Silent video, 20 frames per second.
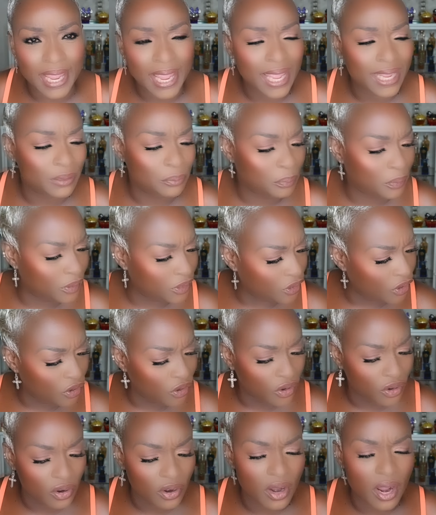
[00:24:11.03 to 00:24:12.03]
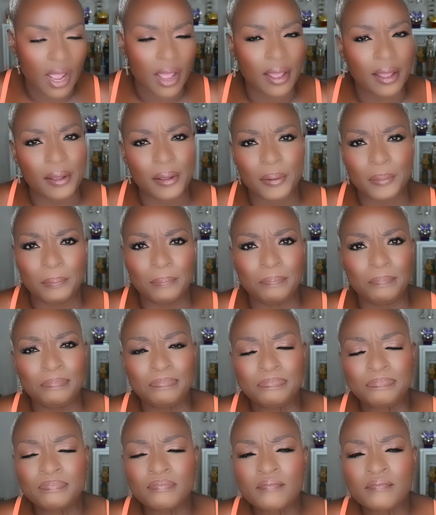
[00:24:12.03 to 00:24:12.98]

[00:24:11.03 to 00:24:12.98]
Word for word: and put her um,